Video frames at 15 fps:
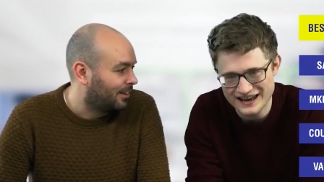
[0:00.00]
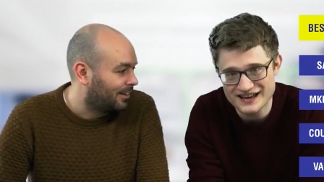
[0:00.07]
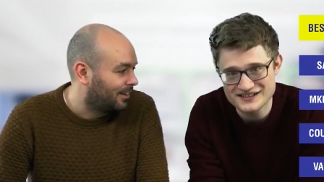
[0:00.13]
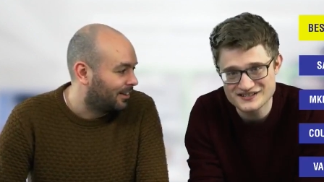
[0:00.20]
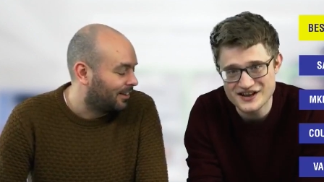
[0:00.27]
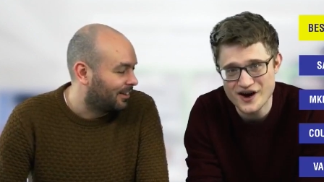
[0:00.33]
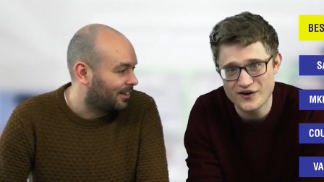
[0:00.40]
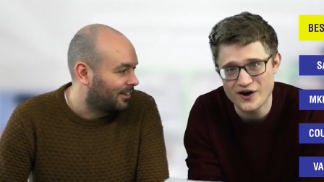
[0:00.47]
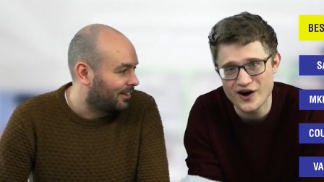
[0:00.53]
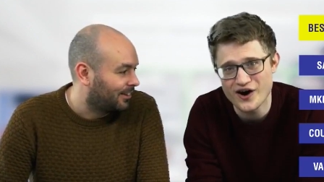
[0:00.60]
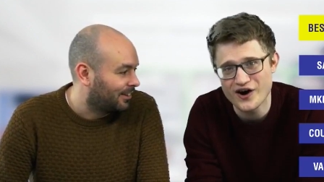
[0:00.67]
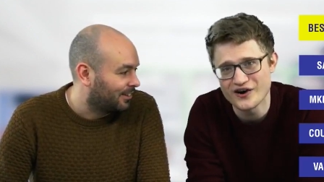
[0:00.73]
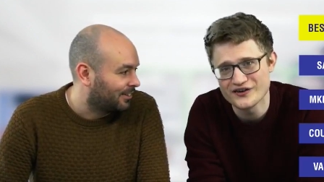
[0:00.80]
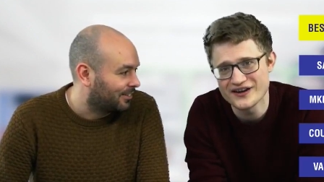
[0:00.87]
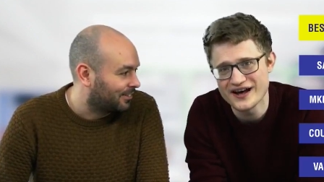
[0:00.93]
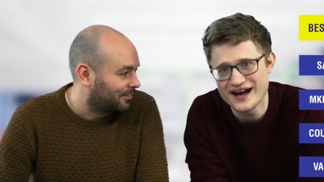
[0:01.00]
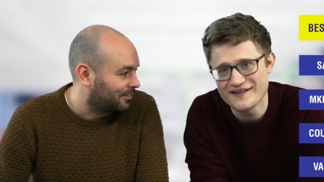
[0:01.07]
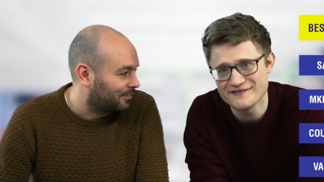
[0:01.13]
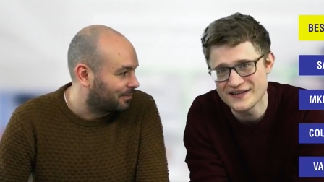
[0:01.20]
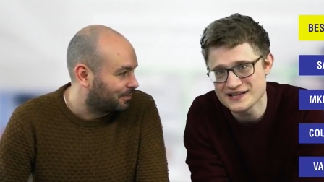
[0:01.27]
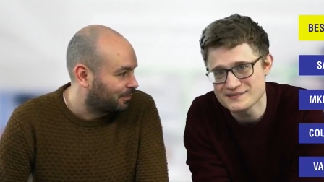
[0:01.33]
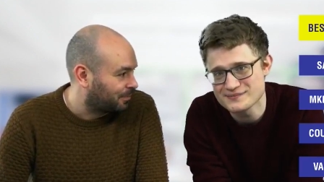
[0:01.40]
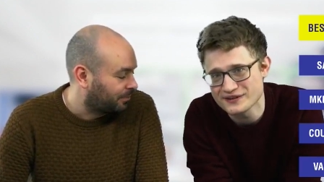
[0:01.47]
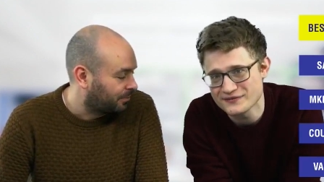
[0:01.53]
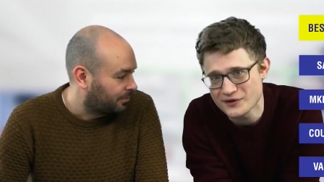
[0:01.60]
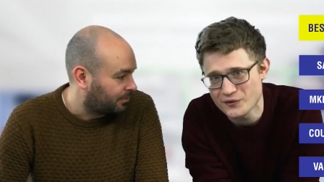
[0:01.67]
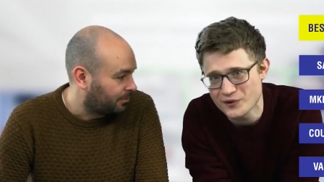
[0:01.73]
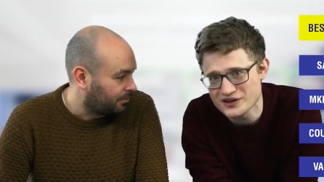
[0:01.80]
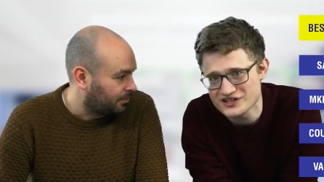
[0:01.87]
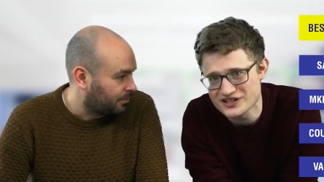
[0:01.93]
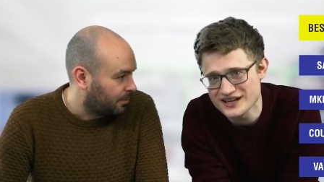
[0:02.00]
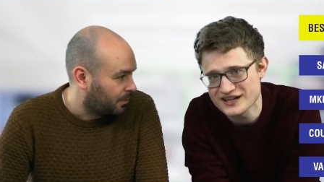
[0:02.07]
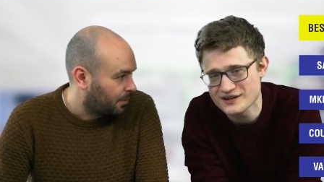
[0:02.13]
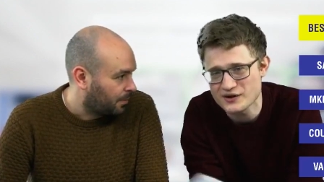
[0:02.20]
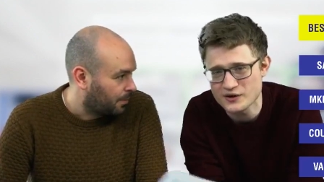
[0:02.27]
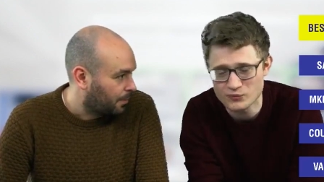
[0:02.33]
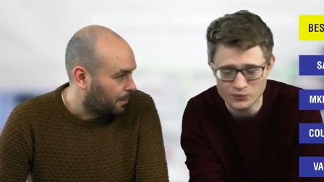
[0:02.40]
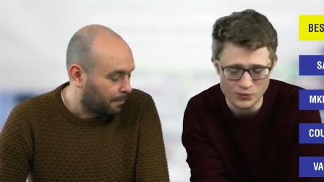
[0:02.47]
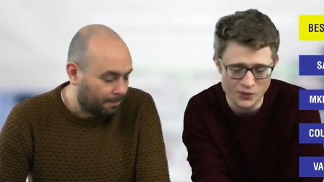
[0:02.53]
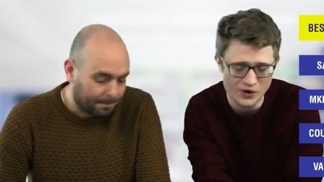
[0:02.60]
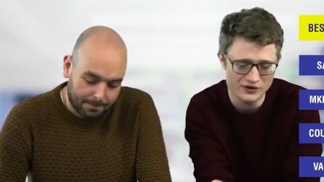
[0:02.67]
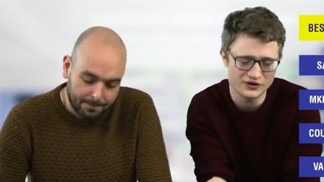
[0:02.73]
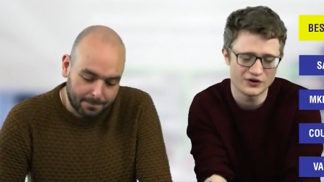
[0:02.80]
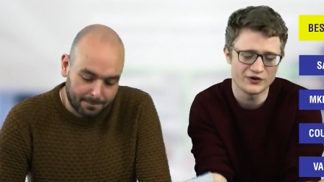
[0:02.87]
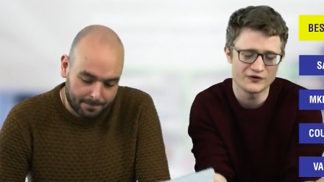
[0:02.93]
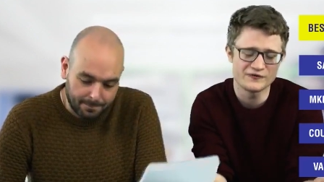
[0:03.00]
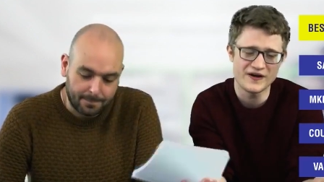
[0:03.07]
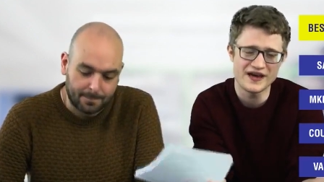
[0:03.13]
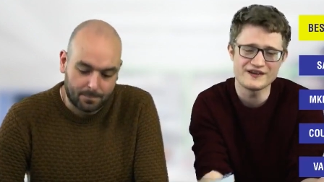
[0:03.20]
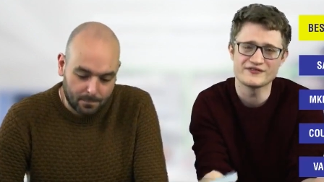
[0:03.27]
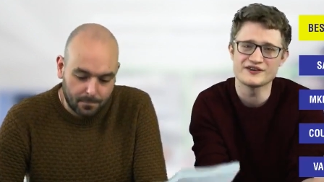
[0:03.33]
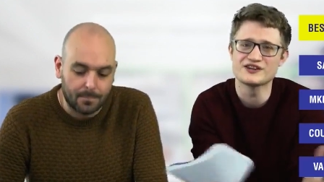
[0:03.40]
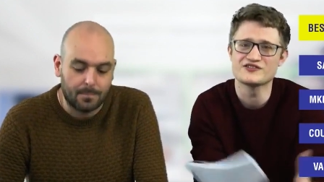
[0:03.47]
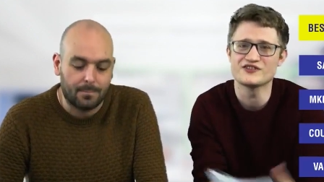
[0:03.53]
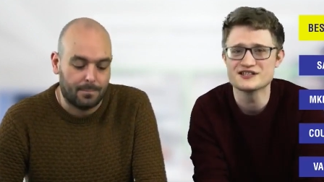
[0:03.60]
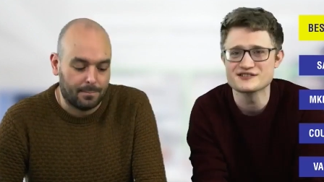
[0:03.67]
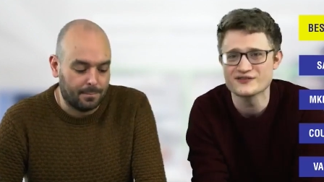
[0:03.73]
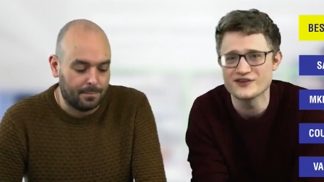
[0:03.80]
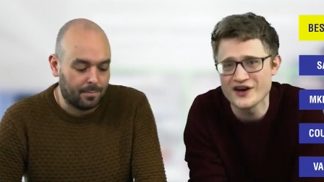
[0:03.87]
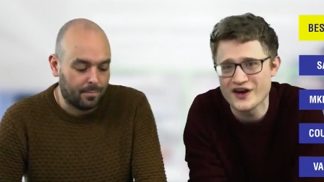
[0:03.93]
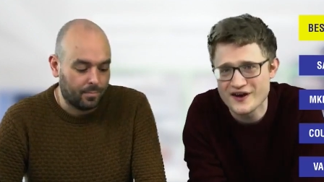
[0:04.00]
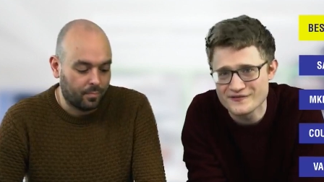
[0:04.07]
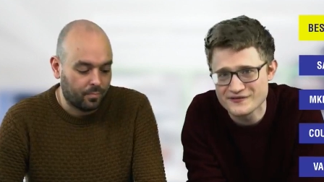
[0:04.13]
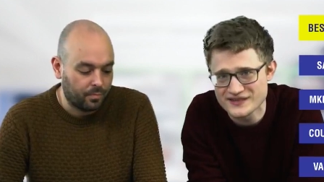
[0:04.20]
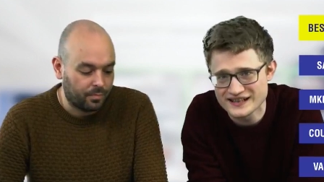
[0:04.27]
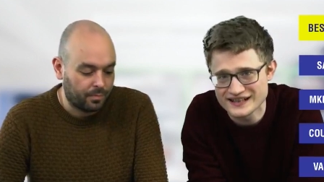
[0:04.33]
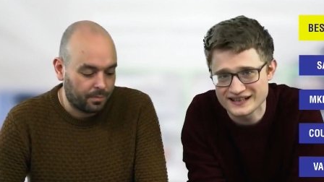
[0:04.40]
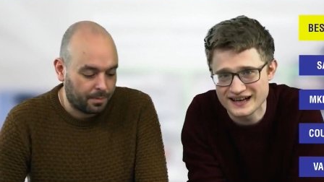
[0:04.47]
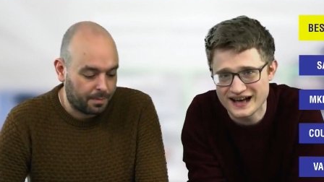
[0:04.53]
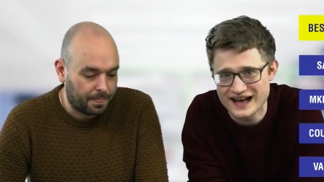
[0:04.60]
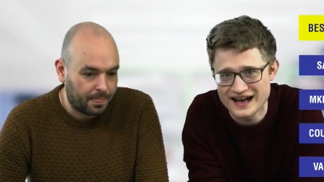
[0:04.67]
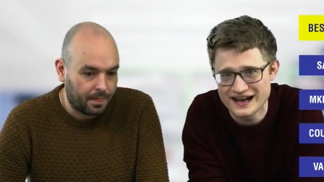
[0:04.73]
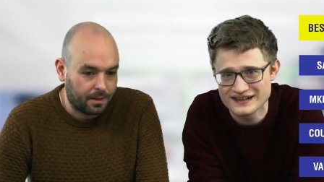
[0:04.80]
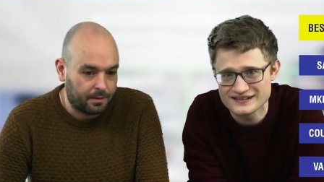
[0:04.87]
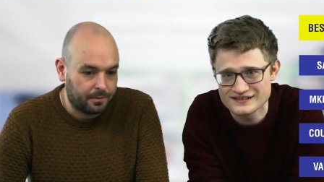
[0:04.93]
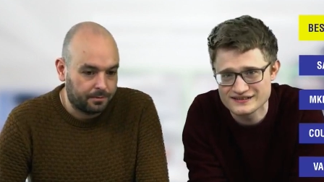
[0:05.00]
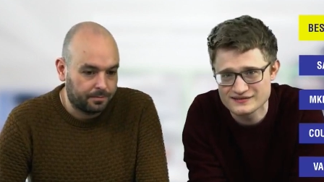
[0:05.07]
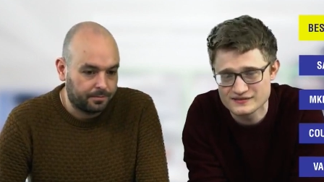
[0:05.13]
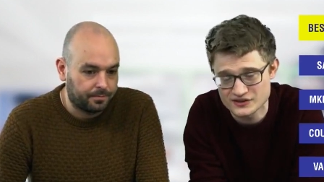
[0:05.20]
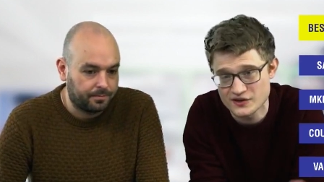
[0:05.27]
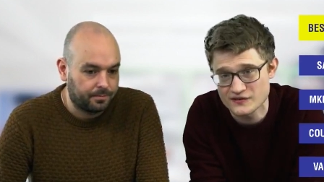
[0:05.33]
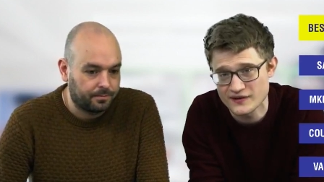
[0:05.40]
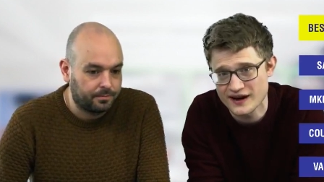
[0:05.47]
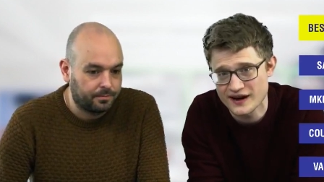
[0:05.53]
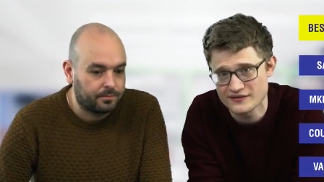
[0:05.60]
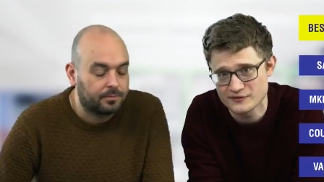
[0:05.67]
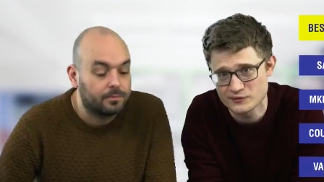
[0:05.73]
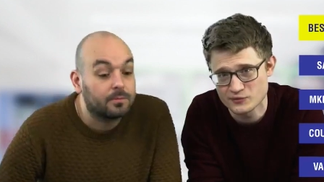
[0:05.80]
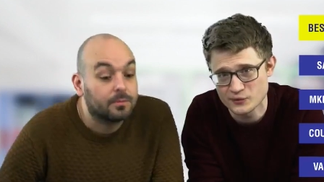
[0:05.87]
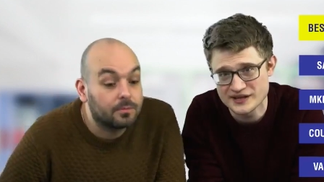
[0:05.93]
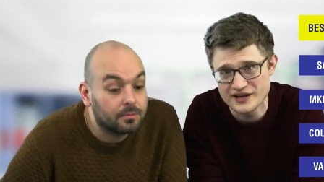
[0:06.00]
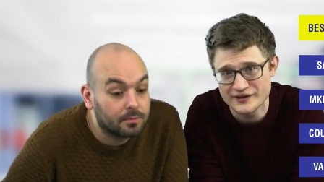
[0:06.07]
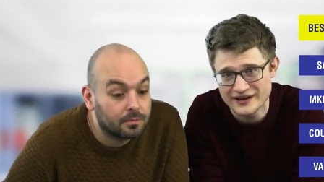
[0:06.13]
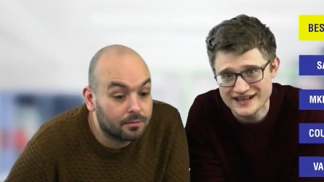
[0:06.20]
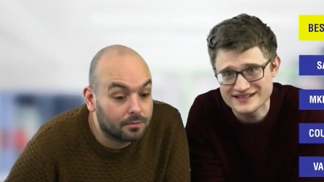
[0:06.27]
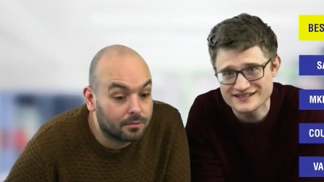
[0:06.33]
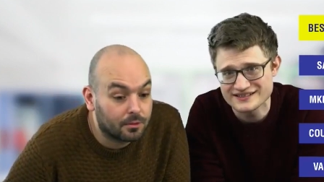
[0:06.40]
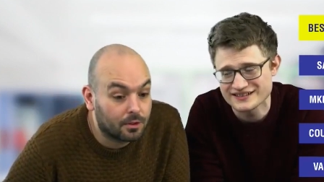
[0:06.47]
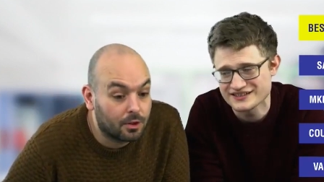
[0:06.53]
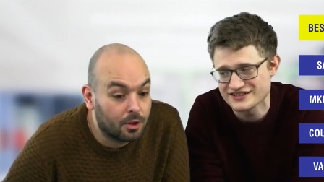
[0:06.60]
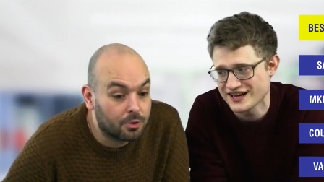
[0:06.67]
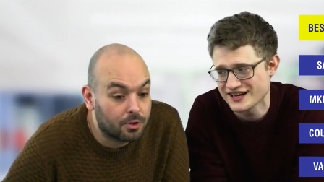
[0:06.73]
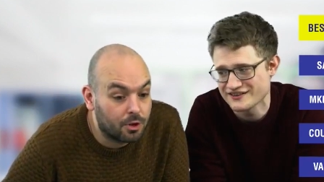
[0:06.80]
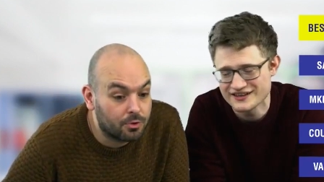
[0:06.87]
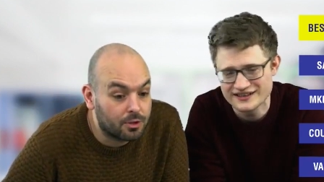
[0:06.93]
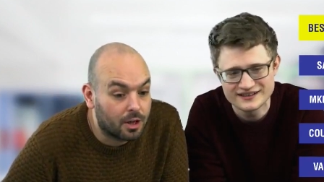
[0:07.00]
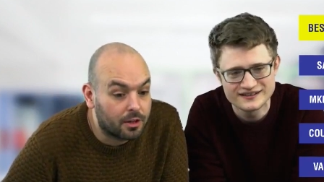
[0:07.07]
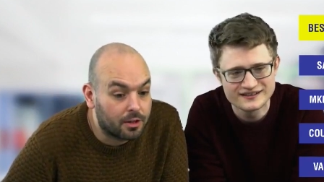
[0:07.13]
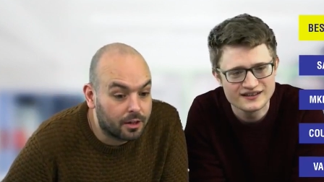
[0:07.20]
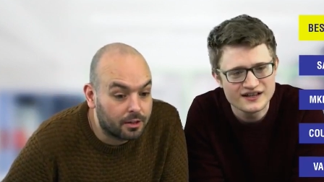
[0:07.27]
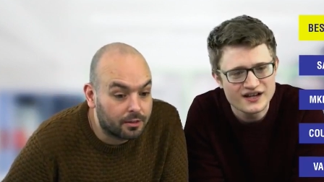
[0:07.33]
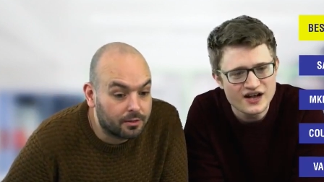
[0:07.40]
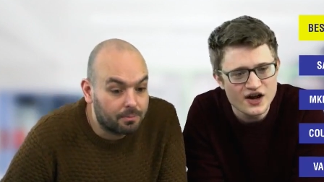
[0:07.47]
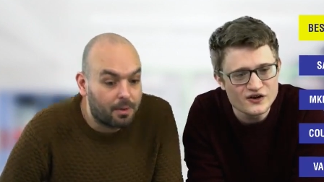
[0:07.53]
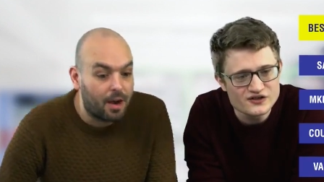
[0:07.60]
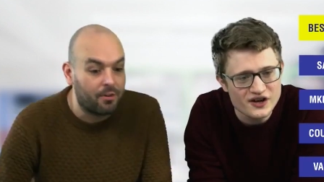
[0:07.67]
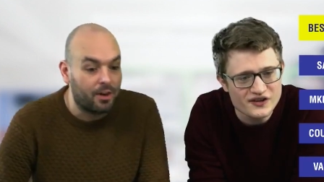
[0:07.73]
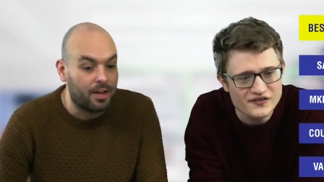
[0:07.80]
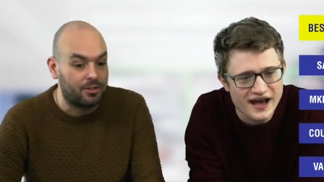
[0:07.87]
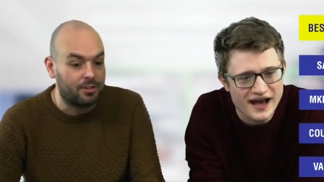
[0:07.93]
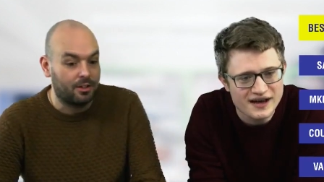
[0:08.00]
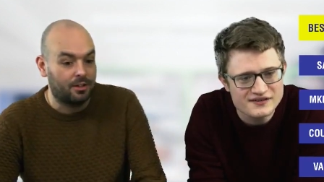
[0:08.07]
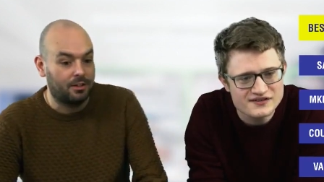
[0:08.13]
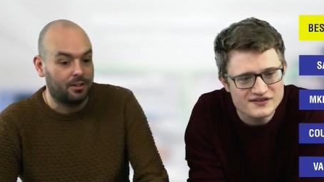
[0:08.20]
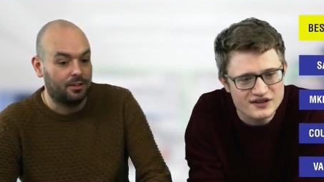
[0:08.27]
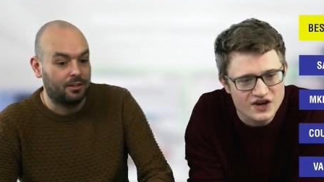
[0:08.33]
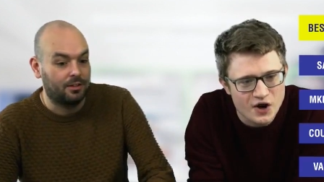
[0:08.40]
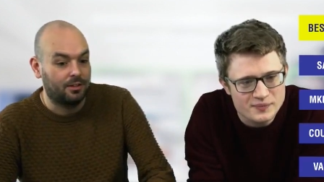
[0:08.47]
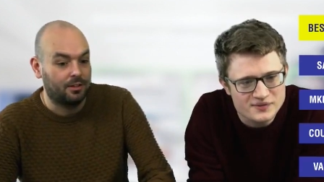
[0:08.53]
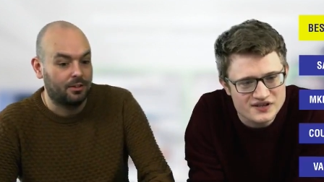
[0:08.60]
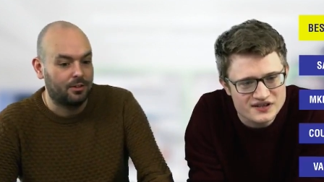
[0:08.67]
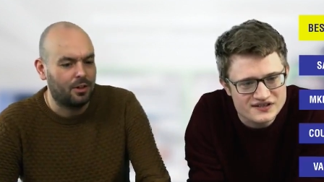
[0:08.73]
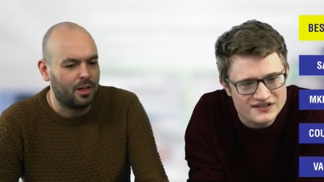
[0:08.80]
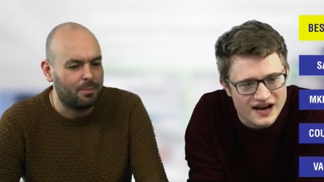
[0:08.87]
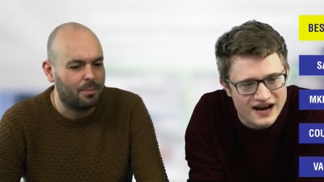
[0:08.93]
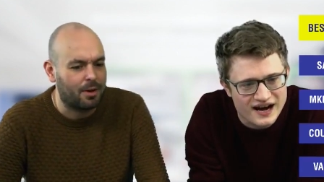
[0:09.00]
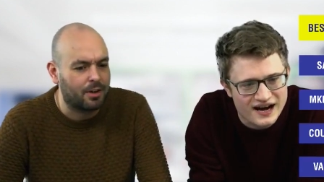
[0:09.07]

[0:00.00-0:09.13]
Speaker 1: Uh, let us know on uh, Facebook if you're watching what your favourite transfer of the uh, so far of the window is in Who, January. Who's on there? Who's Mahrez? on there? So the options